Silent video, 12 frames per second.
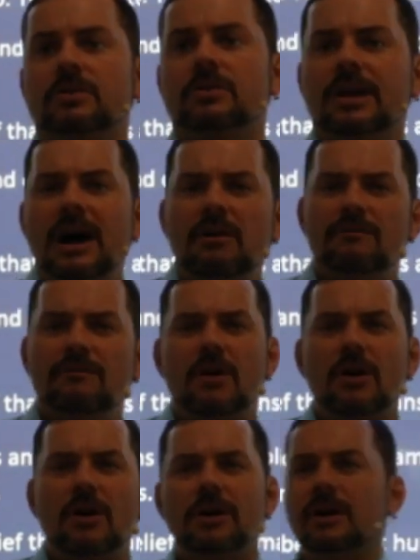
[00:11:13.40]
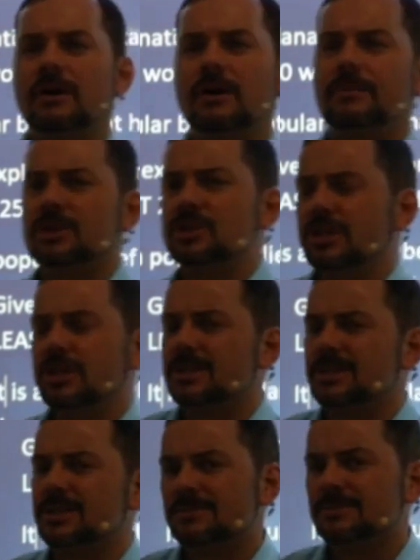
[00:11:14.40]
How far, Amarjeet, is
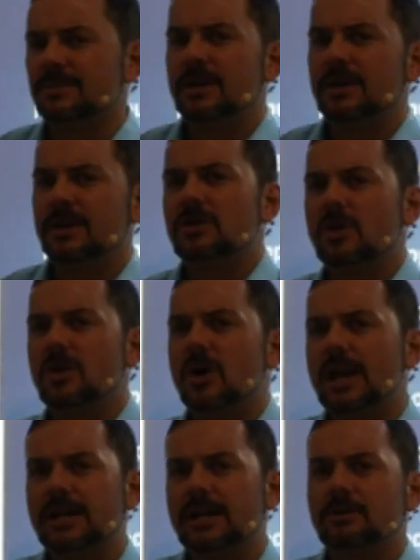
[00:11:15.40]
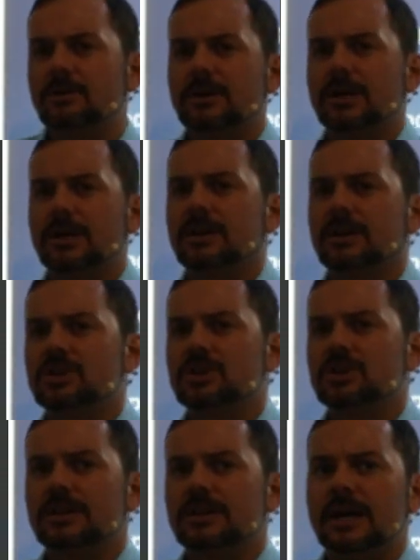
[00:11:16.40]
not accurate English in
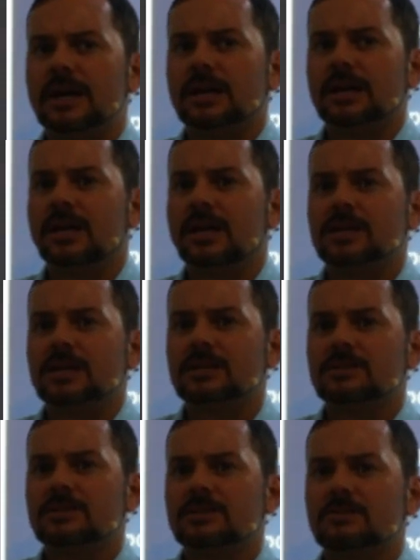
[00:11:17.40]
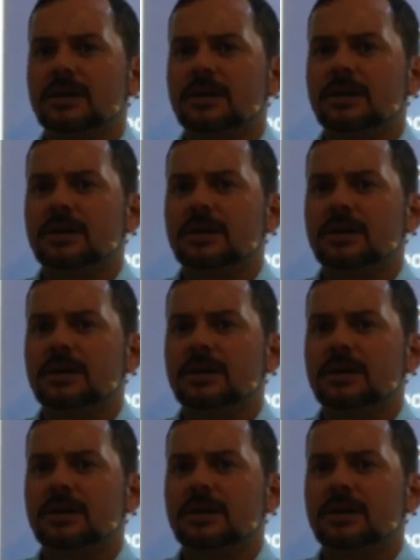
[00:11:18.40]
that case? Okay.